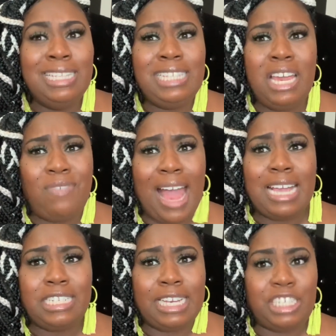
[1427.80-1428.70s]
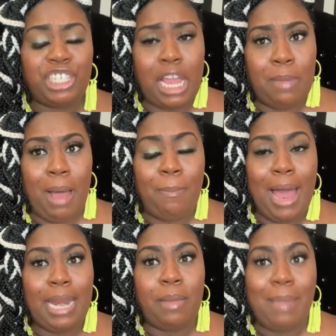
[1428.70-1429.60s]
see if I could just shape my
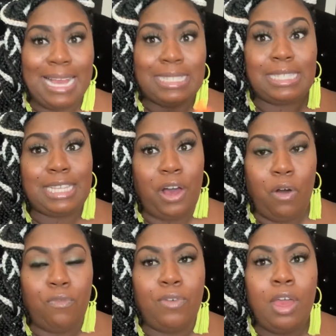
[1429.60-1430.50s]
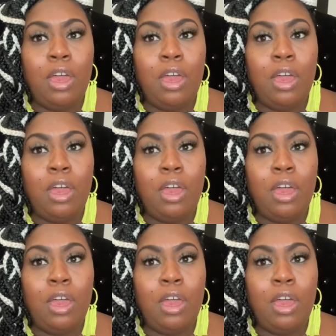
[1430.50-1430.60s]
body myself